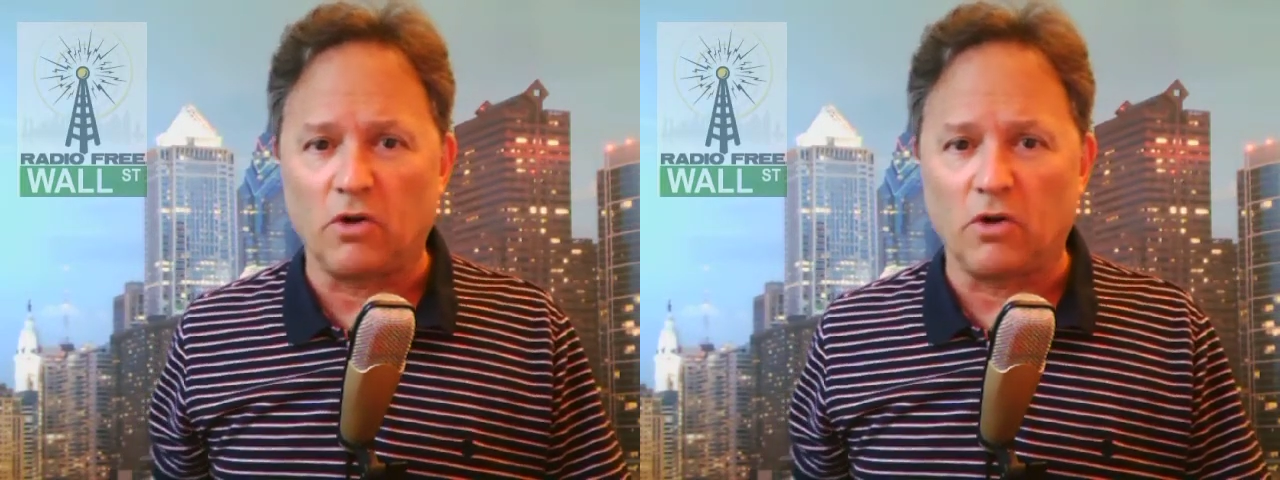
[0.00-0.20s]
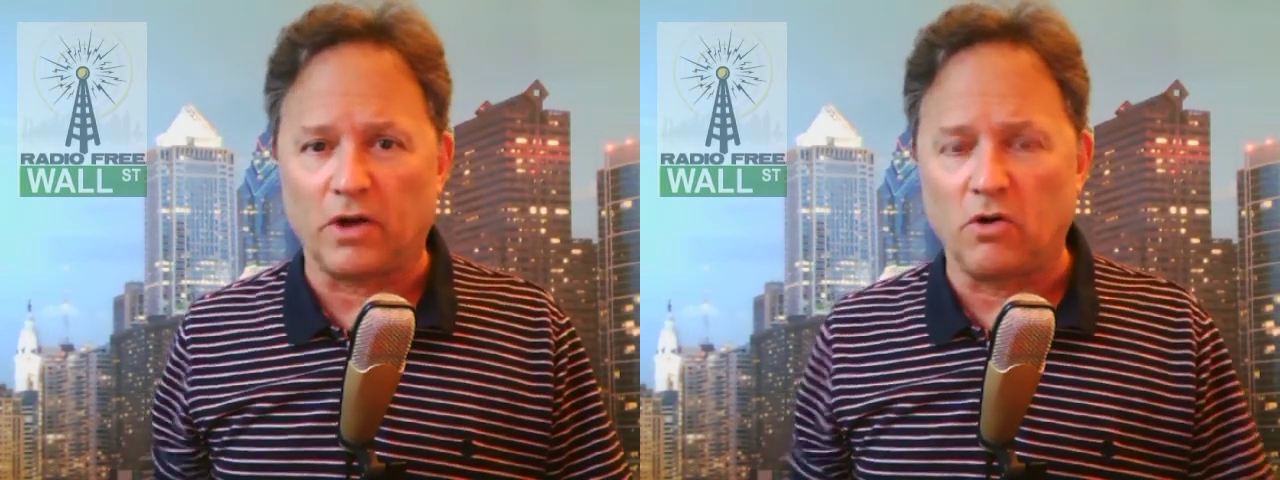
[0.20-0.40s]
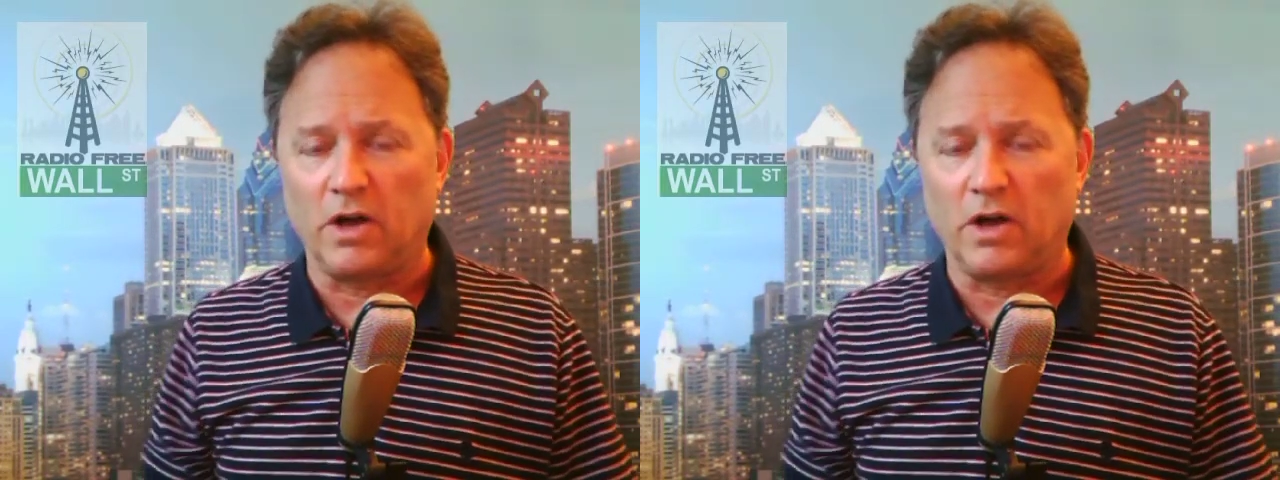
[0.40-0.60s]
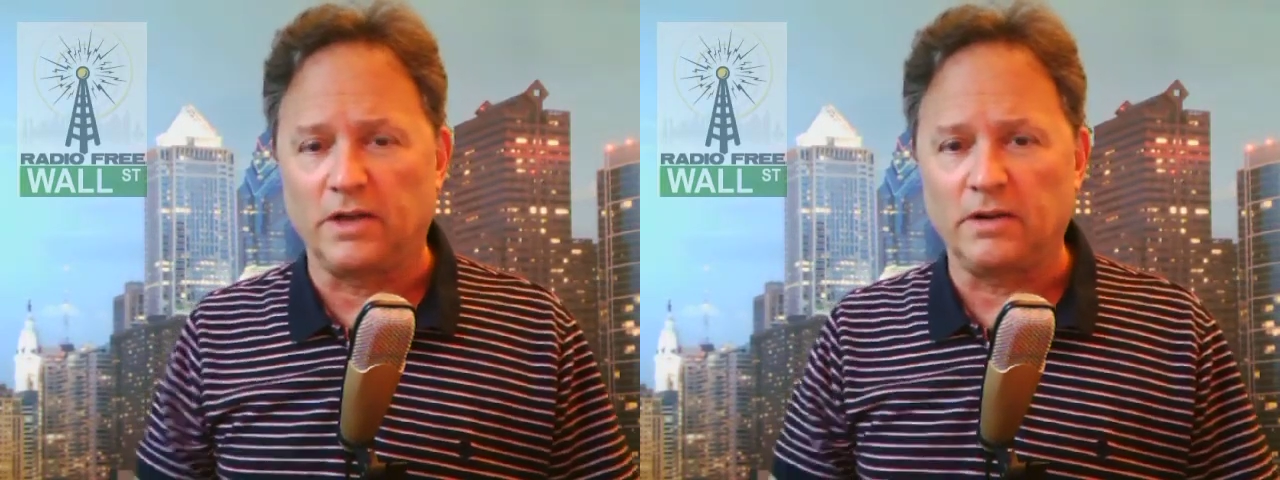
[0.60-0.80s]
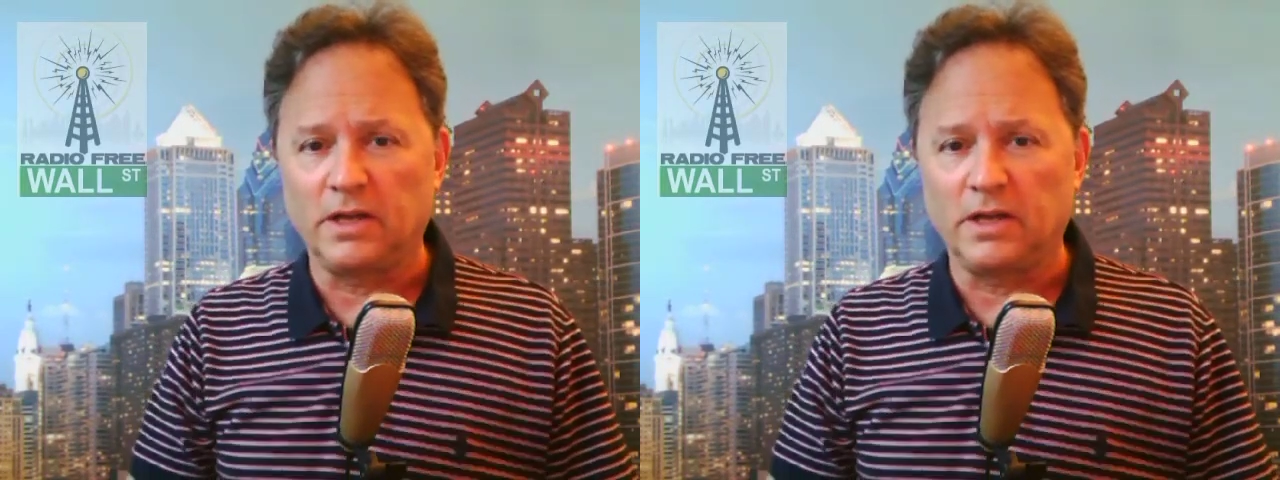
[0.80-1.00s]
going
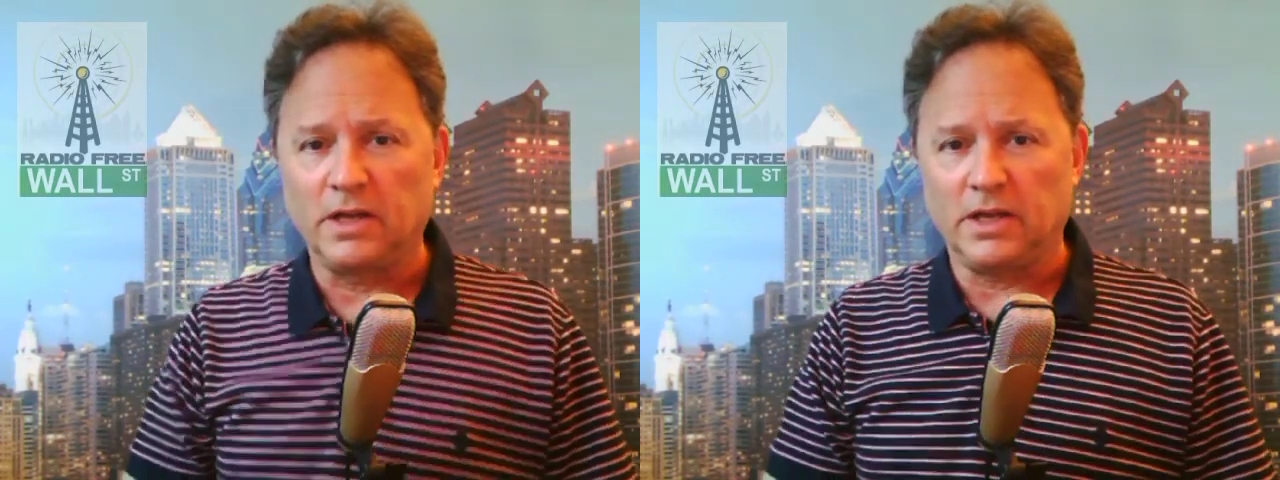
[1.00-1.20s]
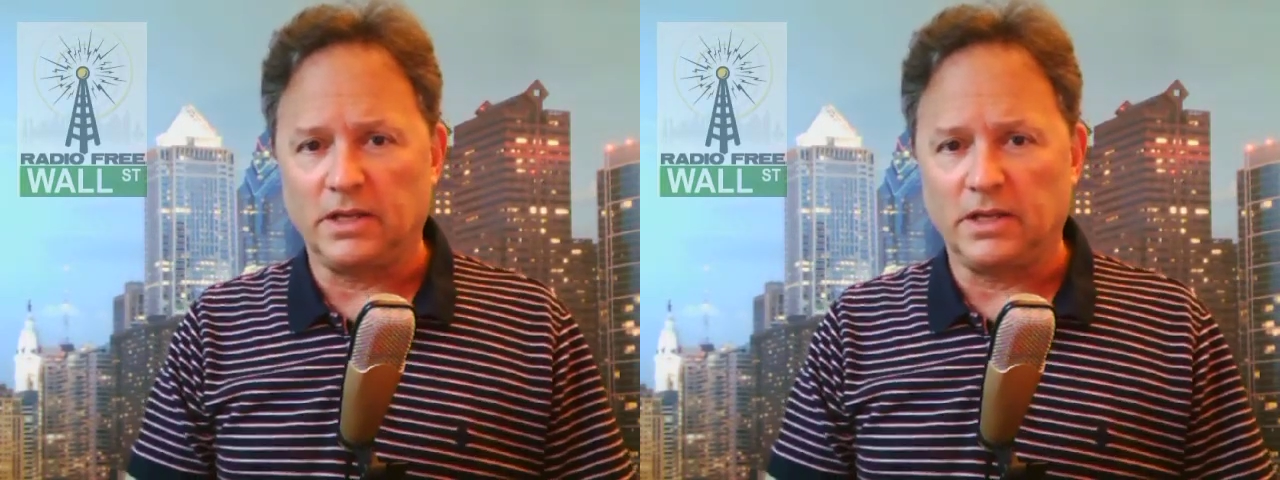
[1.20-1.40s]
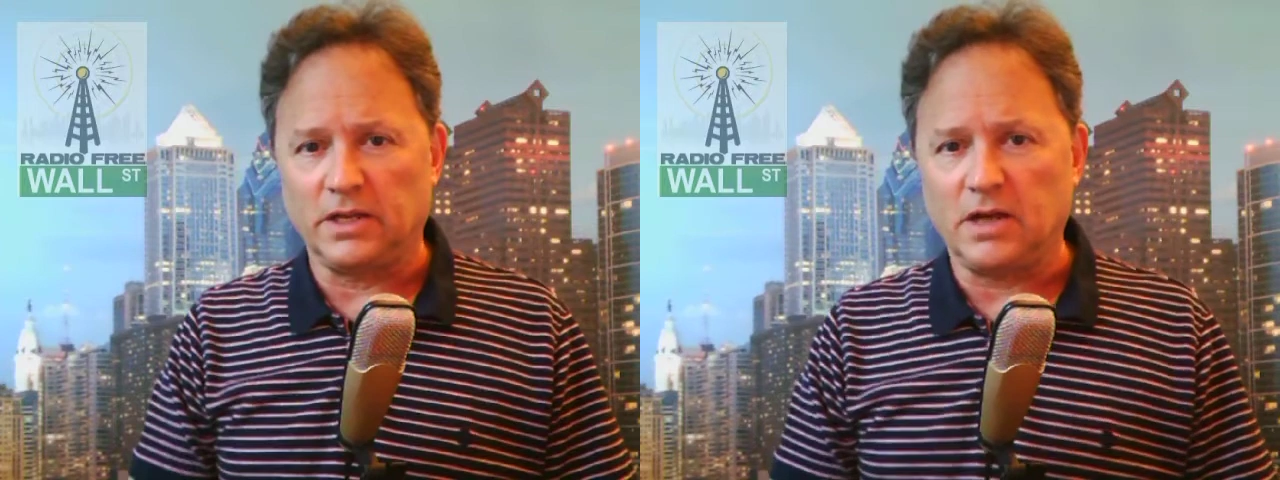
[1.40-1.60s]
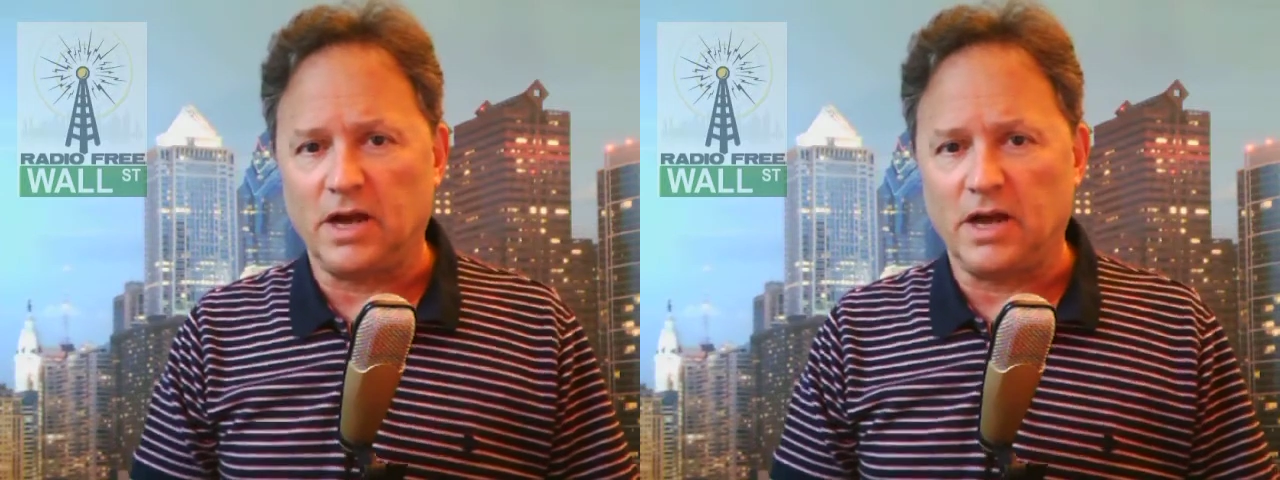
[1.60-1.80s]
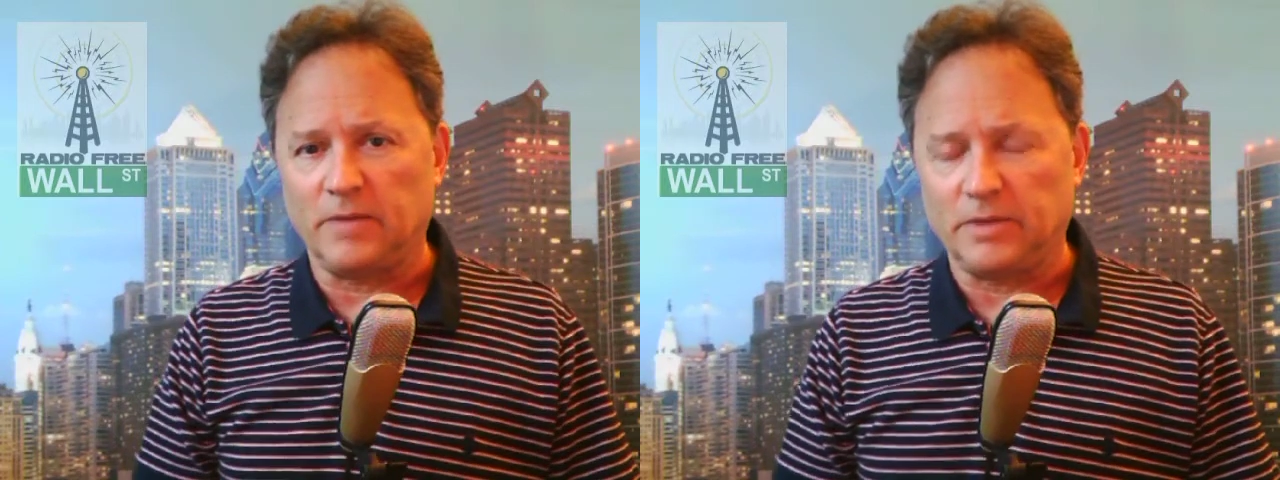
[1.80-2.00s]
on in the
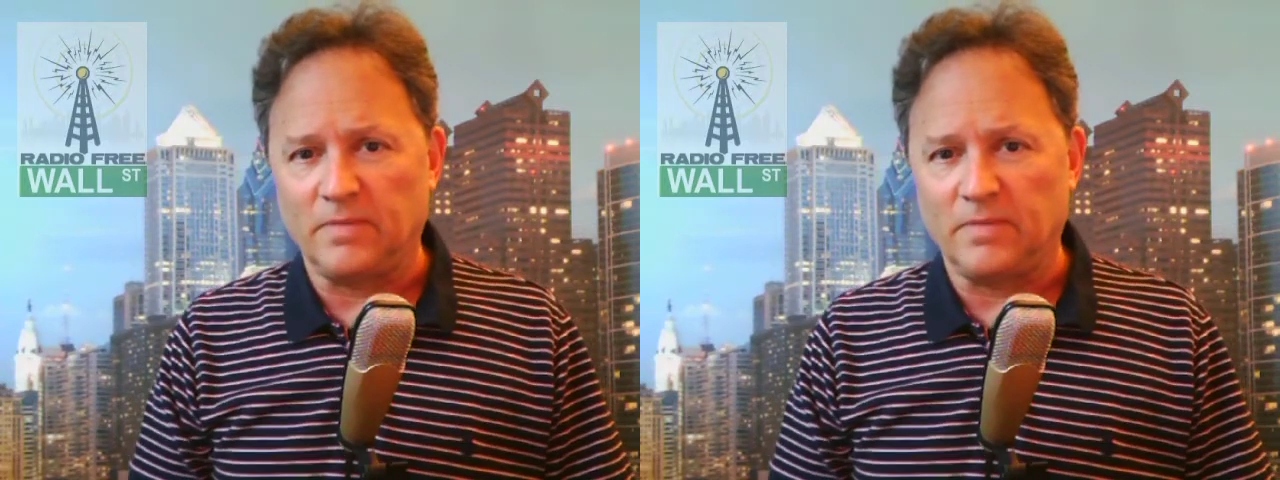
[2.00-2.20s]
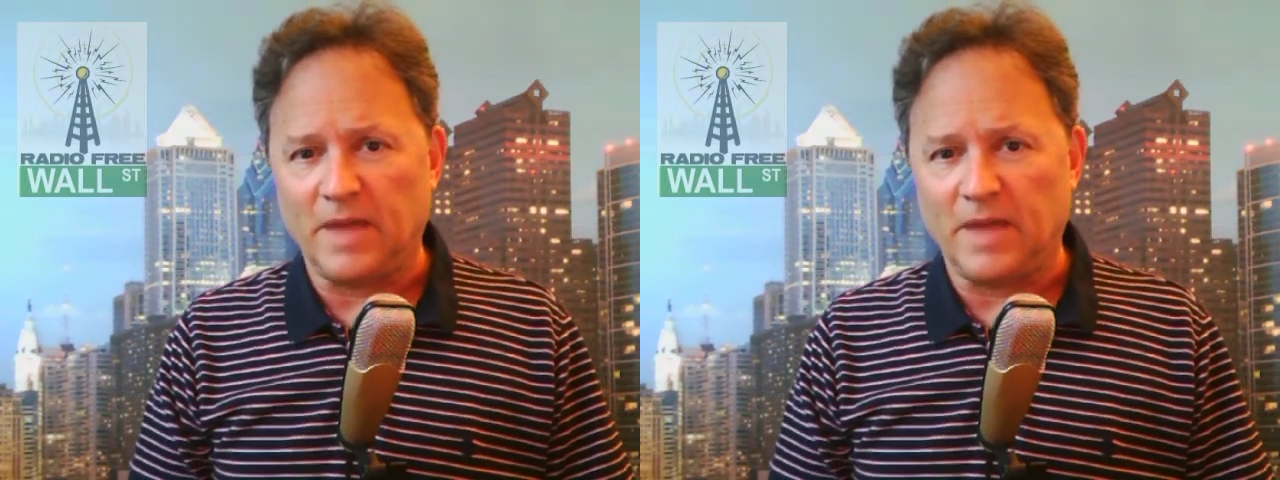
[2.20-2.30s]
economy.